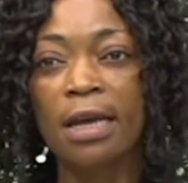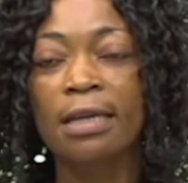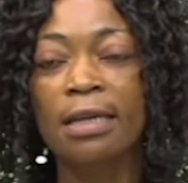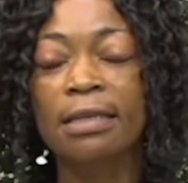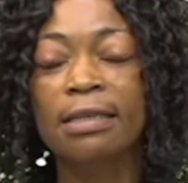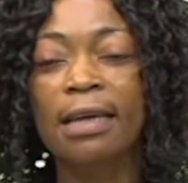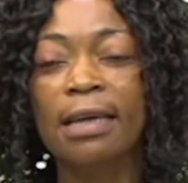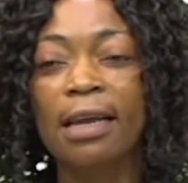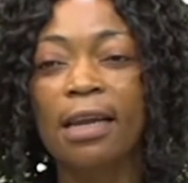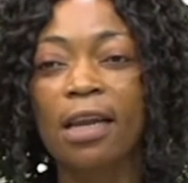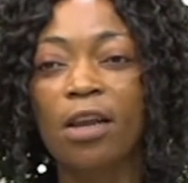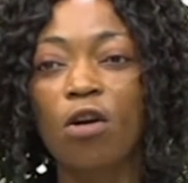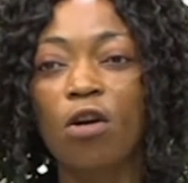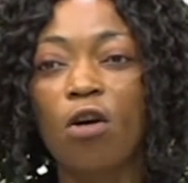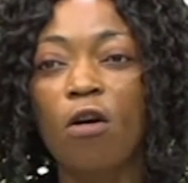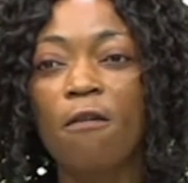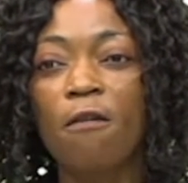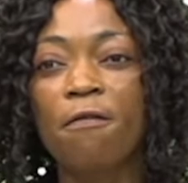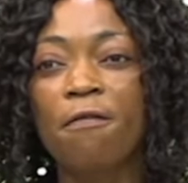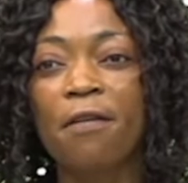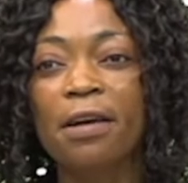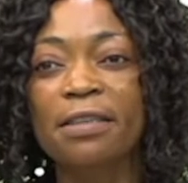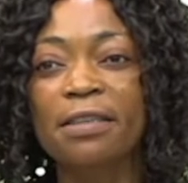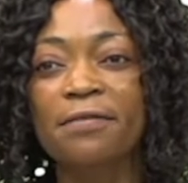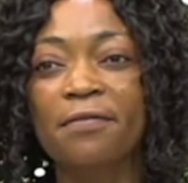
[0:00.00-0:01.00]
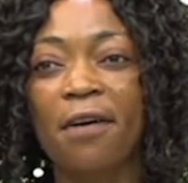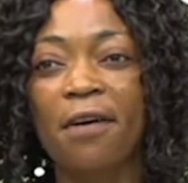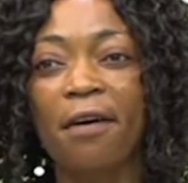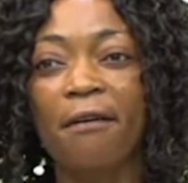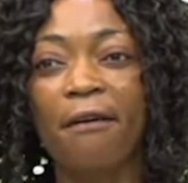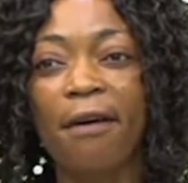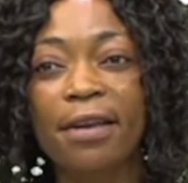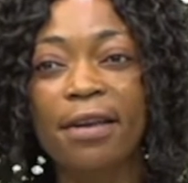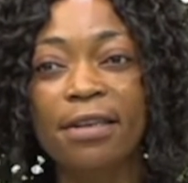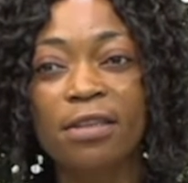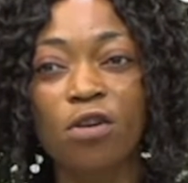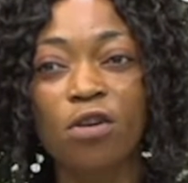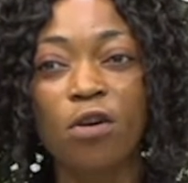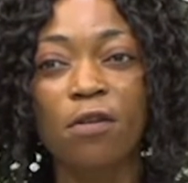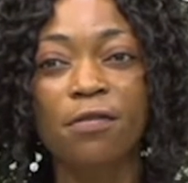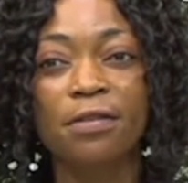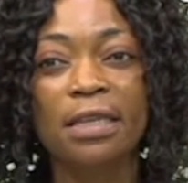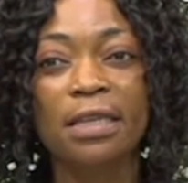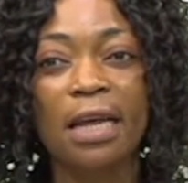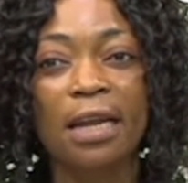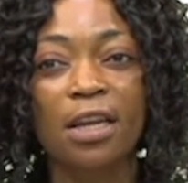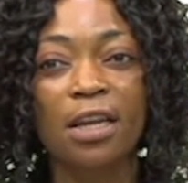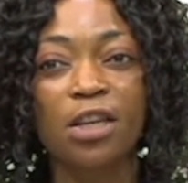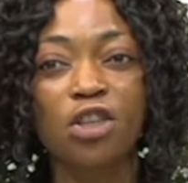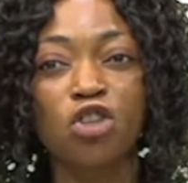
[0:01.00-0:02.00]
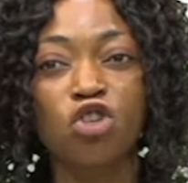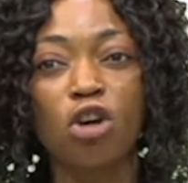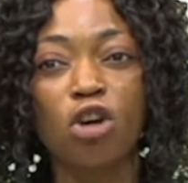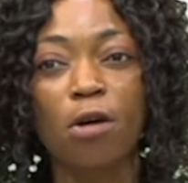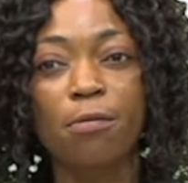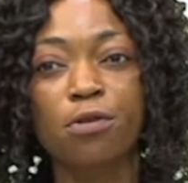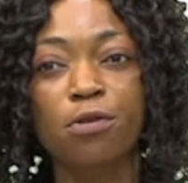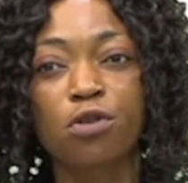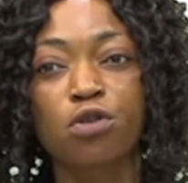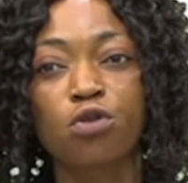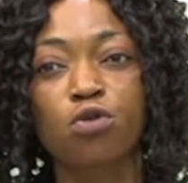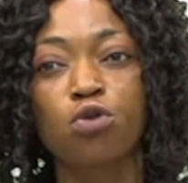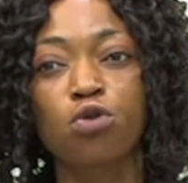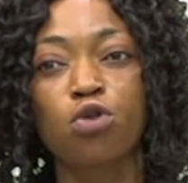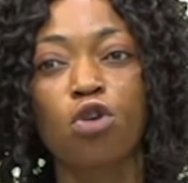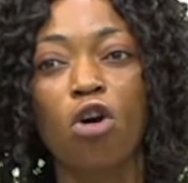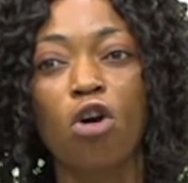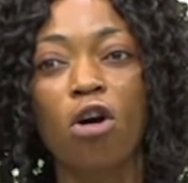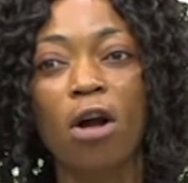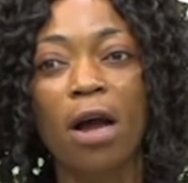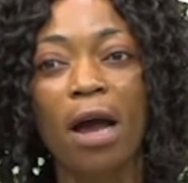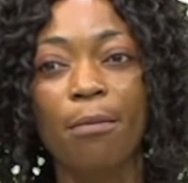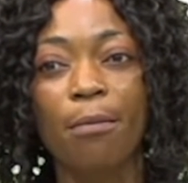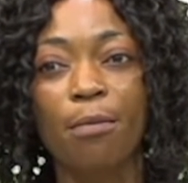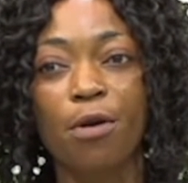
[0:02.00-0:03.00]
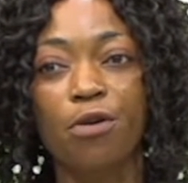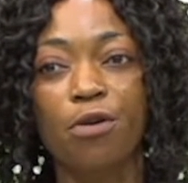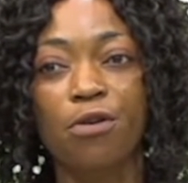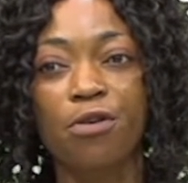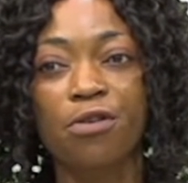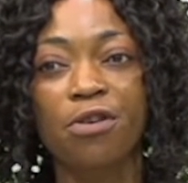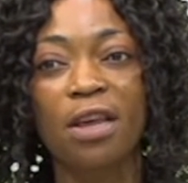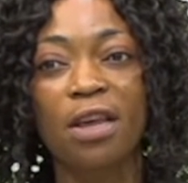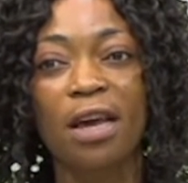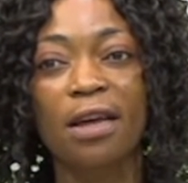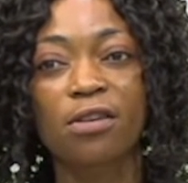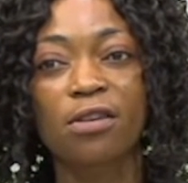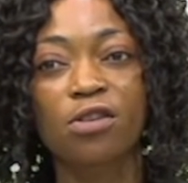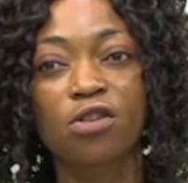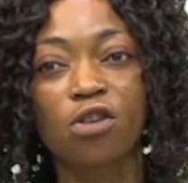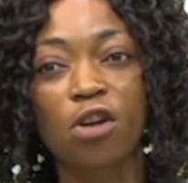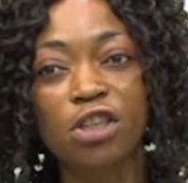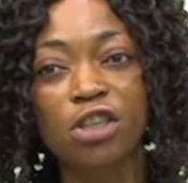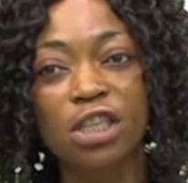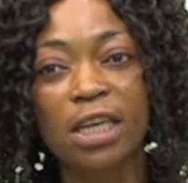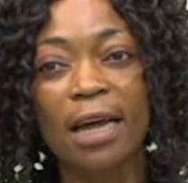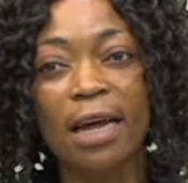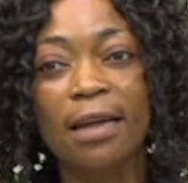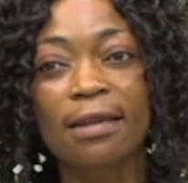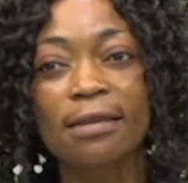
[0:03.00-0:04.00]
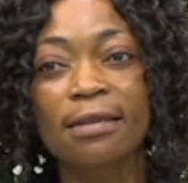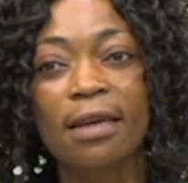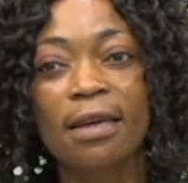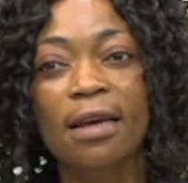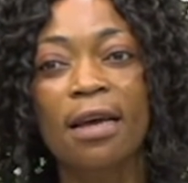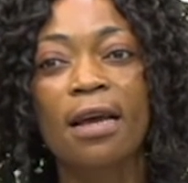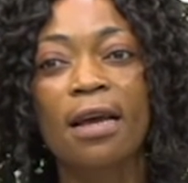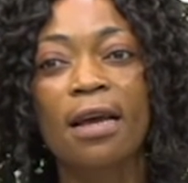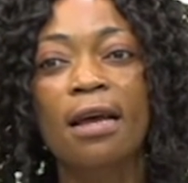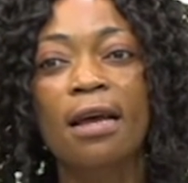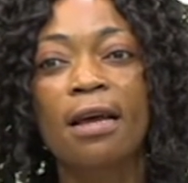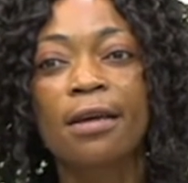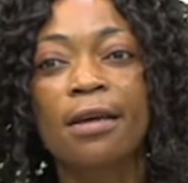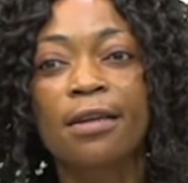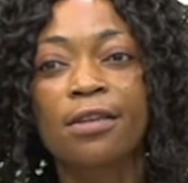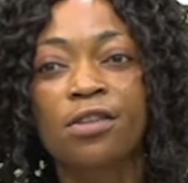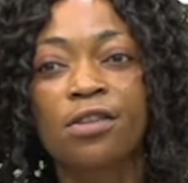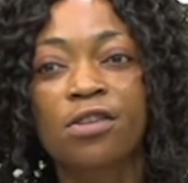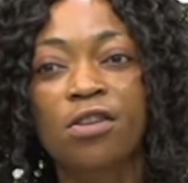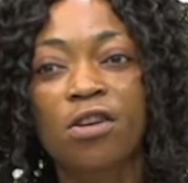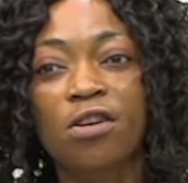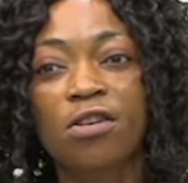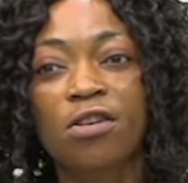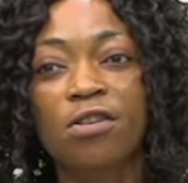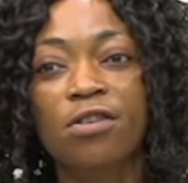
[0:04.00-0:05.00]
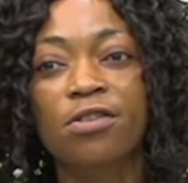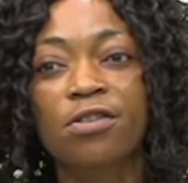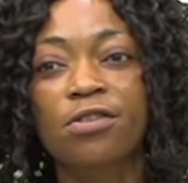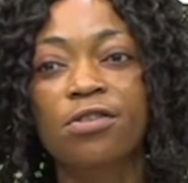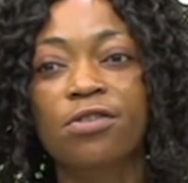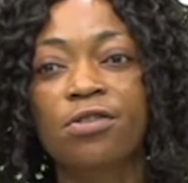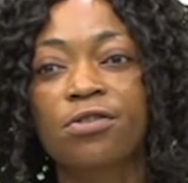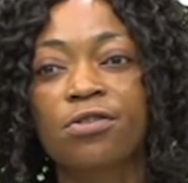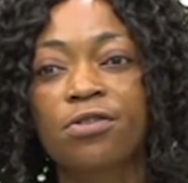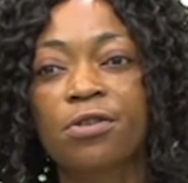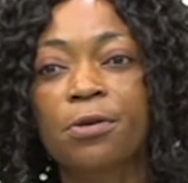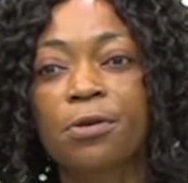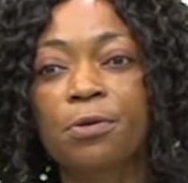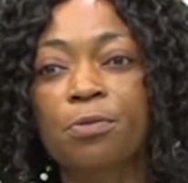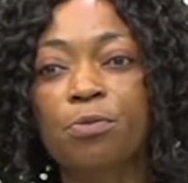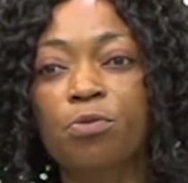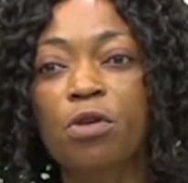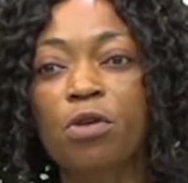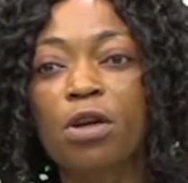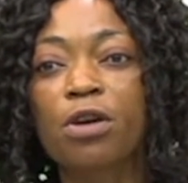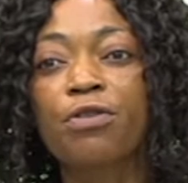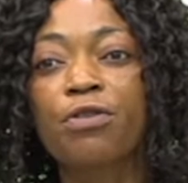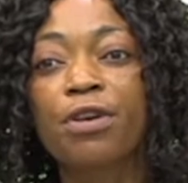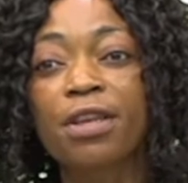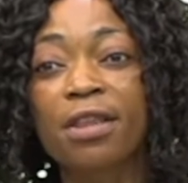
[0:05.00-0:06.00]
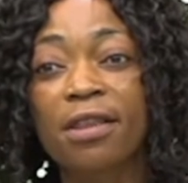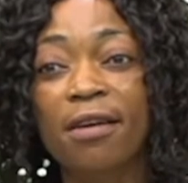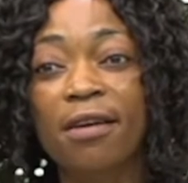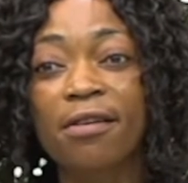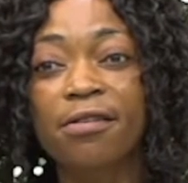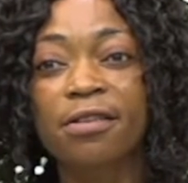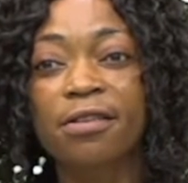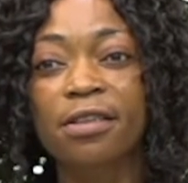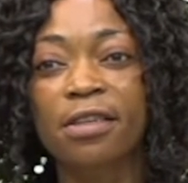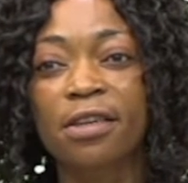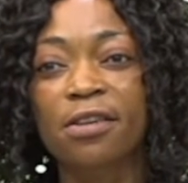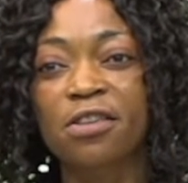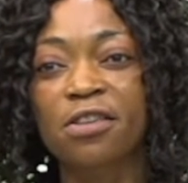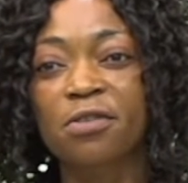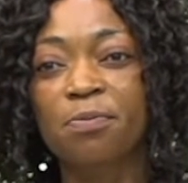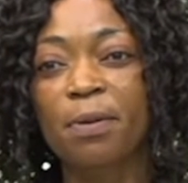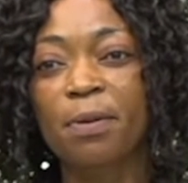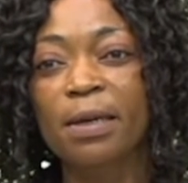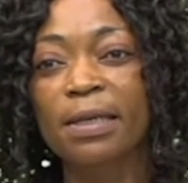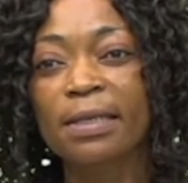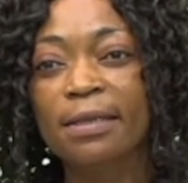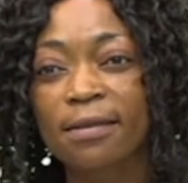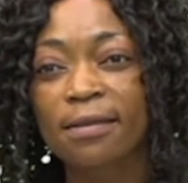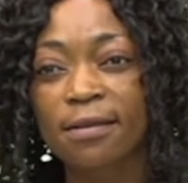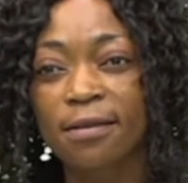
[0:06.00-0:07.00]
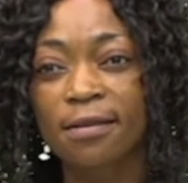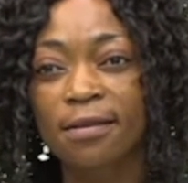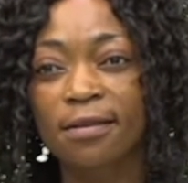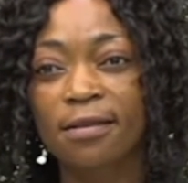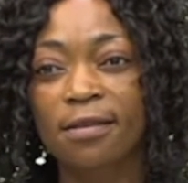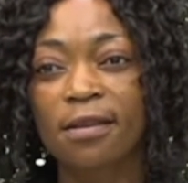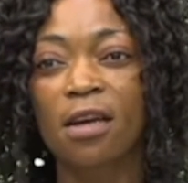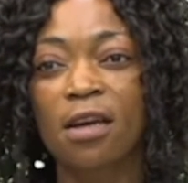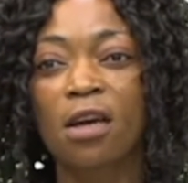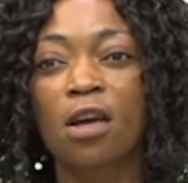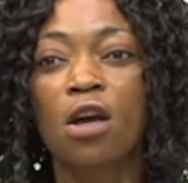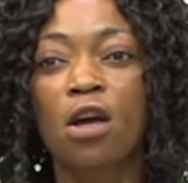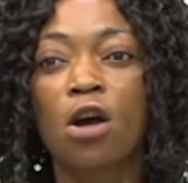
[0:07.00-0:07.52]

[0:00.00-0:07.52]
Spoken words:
Selling offers variety of selling jobs to young Cameroonians, such as sales, retail salespersons,